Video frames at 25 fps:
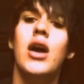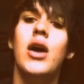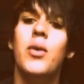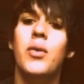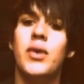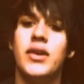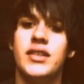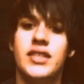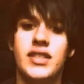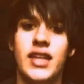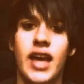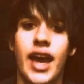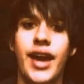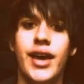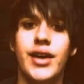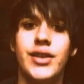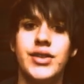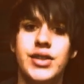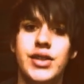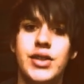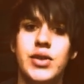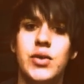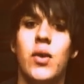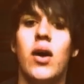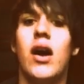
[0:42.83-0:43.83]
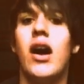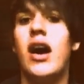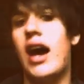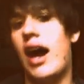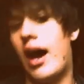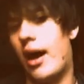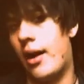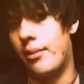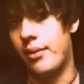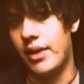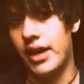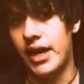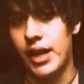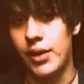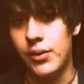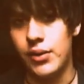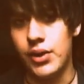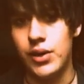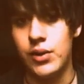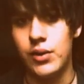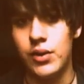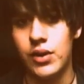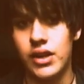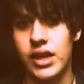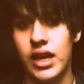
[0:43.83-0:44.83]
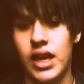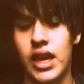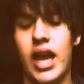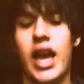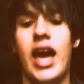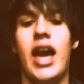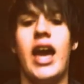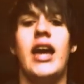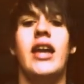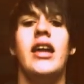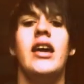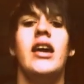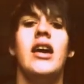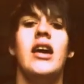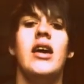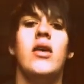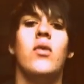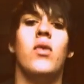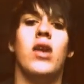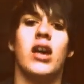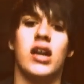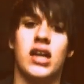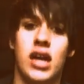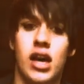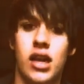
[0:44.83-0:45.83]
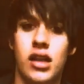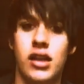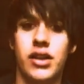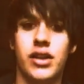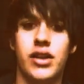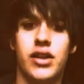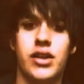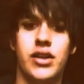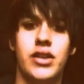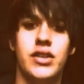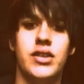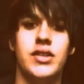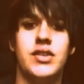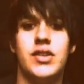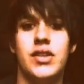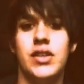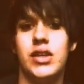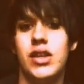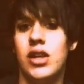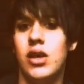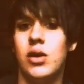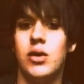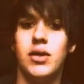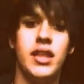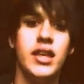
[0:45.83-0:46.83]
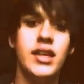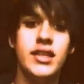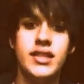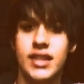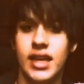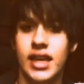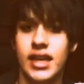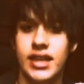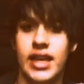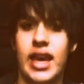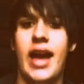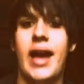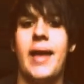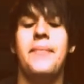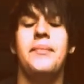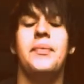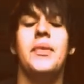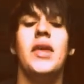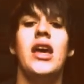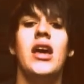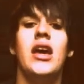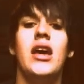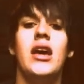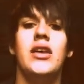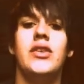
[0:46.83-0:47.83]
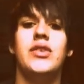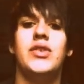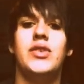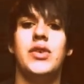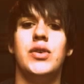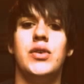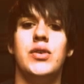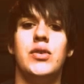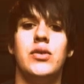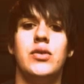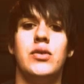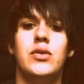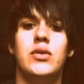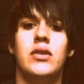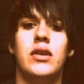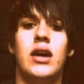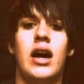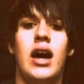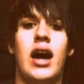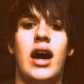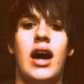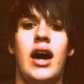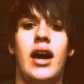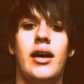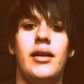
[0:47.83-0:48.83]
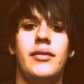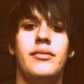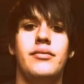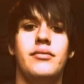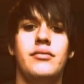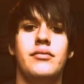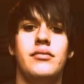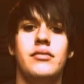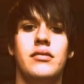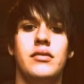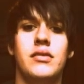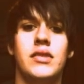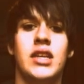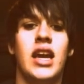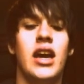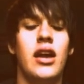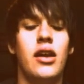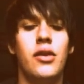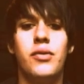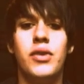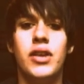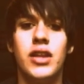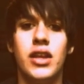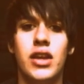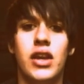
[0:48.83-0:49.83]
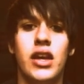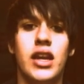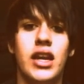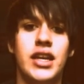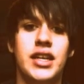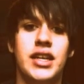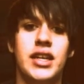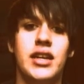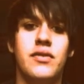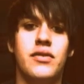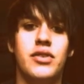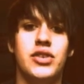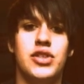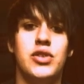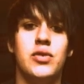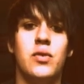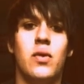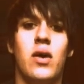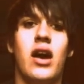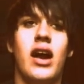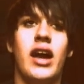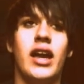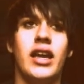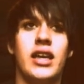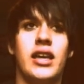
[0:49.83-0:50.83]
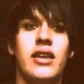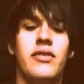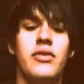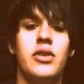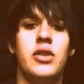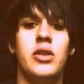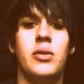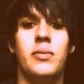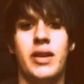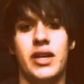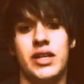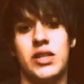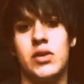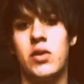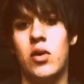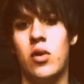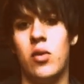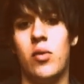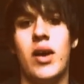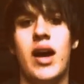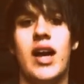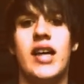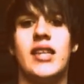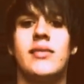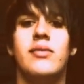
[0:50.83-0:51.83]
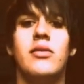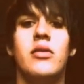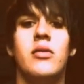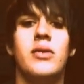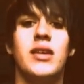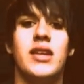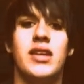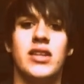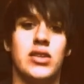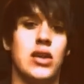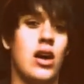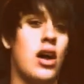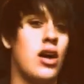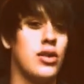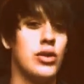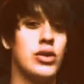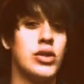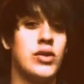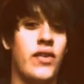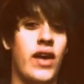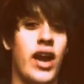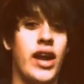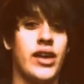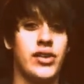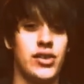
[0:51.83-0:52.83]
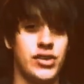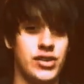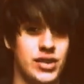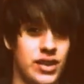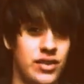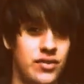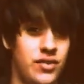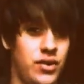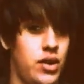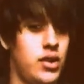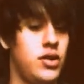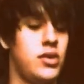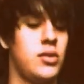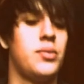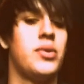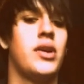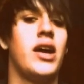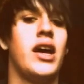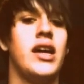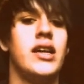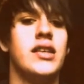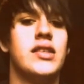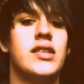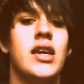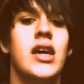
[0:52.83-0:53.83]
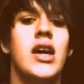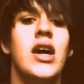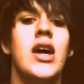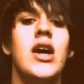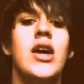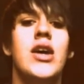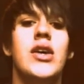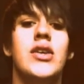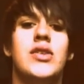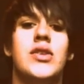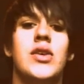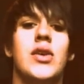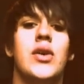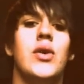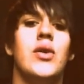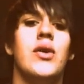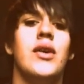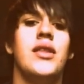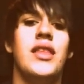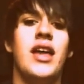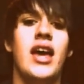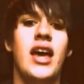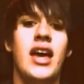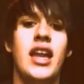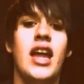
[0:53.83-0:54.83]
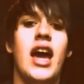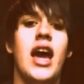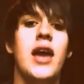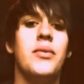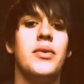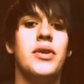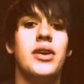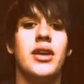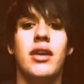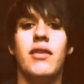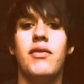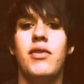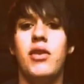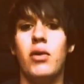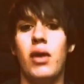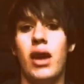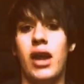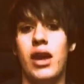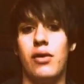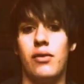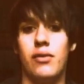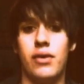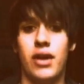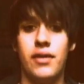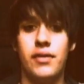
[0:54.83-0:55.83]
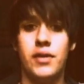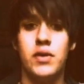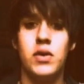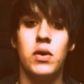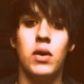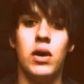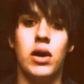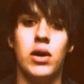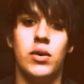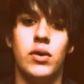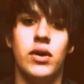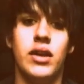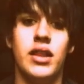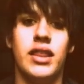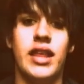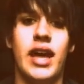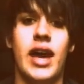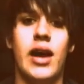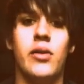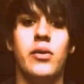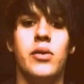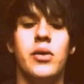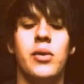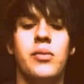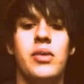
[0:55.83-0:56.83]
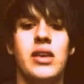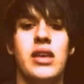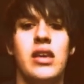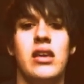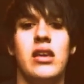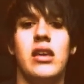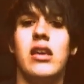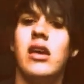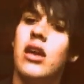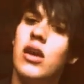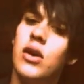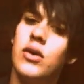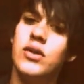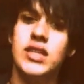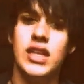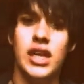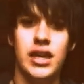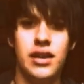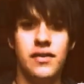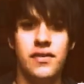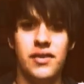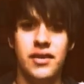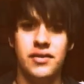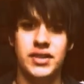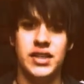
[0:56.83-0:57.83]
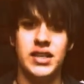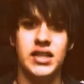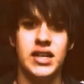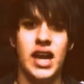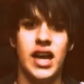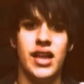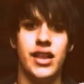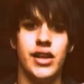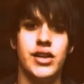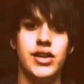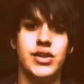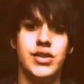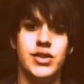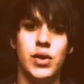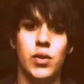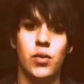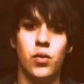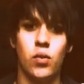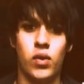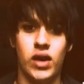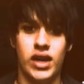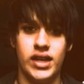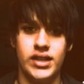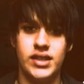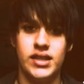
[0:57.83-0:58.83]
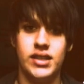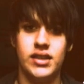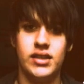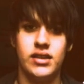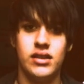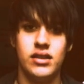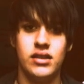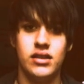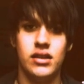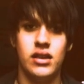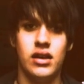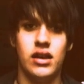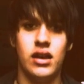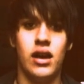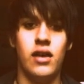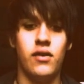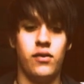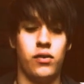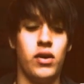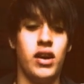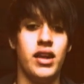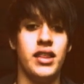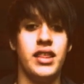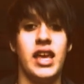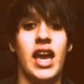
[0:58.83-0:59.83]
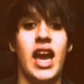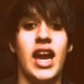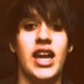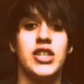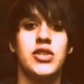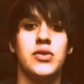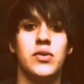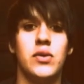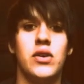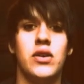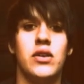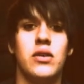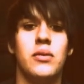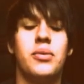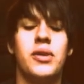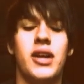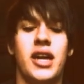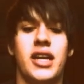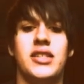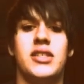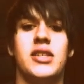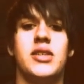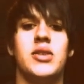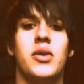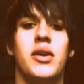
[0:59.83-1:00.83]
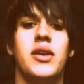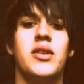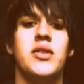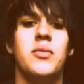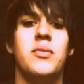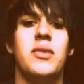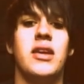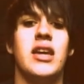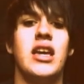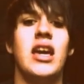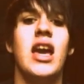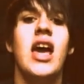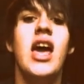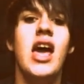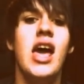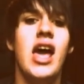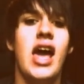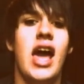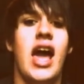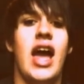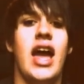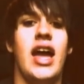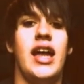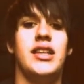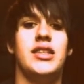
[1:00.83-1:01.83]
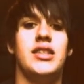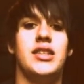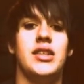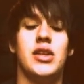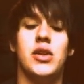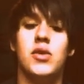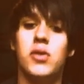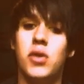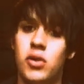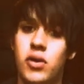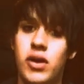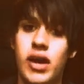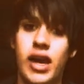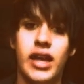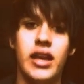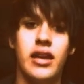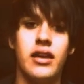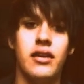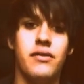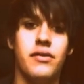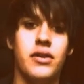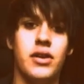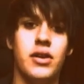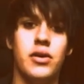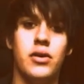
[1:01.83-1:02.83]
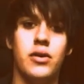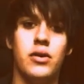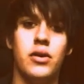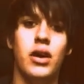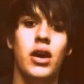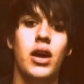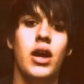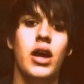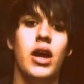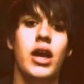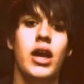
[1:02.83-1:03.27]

what style do you want, how many were you looking at, what colors, things like that, to get a really good idea of what you want and give you the best quote possible, because all those factors can vary the price. So then I will give you a rough quote that will be, $10 to $15 what the actual price is going to be, and the quote I give you